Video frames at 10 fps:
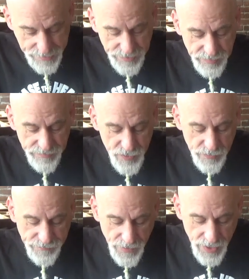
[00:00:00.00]
I'm going to
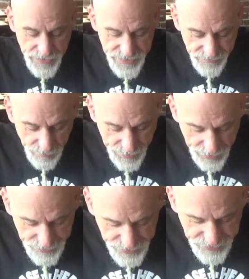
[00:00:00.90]
review several
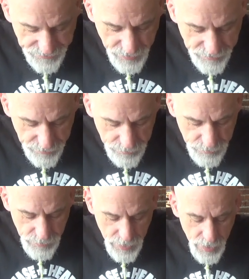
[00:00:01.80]
powders, just a few of them.
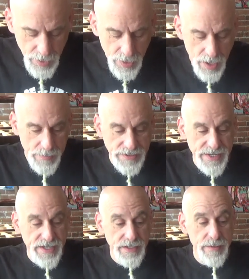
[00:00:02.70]
I'm going to
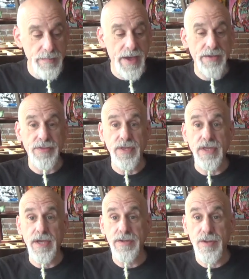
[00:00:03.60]
tell you a little bit about
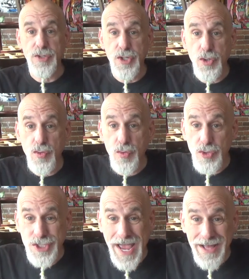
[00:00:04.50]
the two
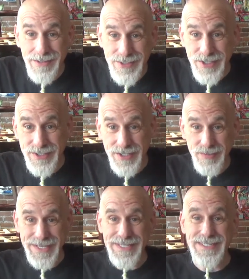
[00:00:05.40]
challenges this
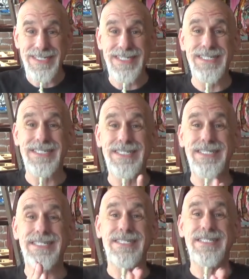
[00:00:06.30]
week. They're
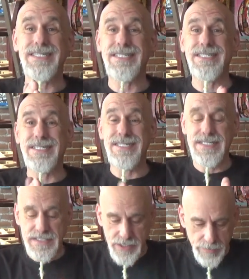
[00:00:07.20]

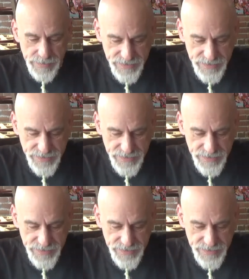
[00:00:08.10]
going to be